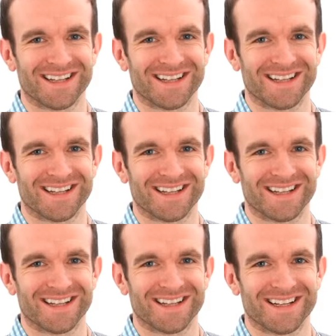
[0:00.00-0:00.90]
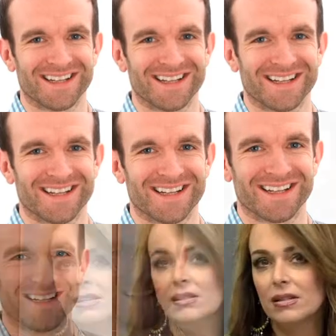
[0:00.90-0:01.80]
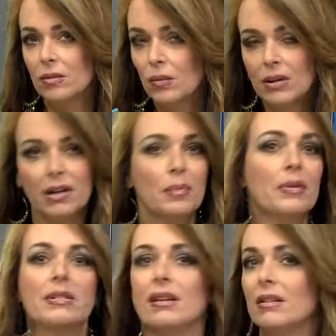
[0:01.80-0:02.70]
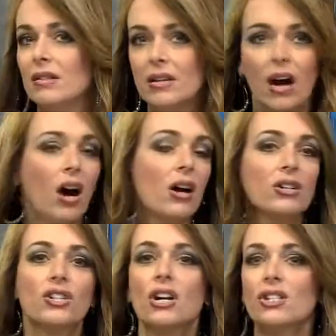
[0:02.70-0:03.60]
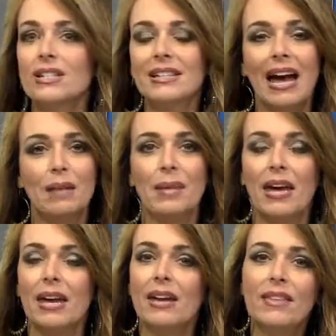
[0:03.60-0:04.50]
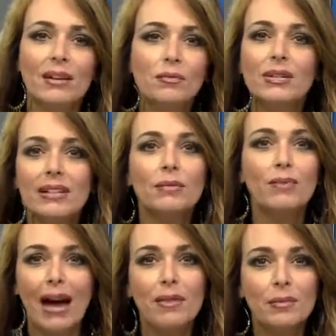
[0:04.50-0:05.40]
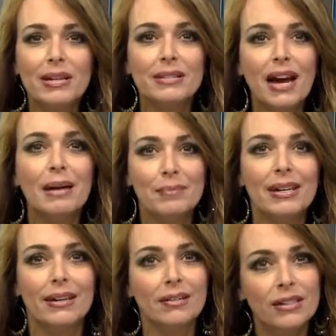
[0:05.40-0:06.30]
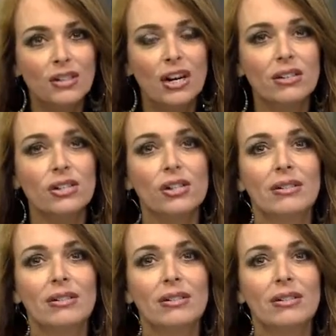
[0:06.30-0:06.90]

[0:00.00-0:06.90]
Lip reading: Now, what if a person is 100% hard charging type A and they'd really rather be a type B? Can they change?